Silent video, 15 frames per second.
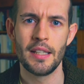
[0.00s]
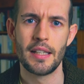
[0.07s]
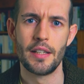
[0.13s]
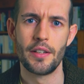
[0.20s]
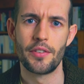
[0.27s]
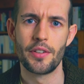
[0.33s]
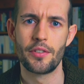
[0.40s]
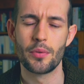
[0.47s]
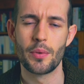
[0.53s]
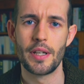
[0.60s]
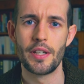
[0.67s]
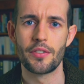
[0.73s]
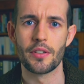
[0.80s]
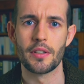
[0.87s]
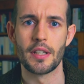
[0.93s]
In a
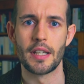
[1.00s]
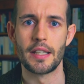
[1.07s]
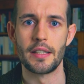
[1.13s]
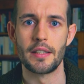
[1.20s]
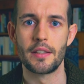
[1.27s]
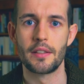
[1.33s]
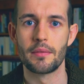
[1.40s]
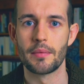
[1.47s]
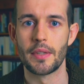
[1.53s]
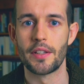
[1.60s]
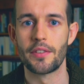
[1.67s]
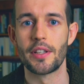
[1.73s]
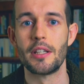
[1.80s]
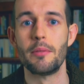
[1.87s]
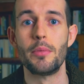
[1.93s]
situation like,
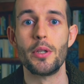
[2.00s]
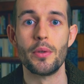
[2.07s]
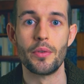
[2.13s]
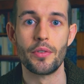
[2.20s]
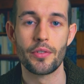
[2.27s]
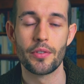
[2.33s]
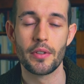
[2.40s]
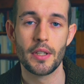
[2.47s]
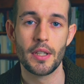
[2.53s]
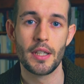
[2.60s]
let's say, abuse,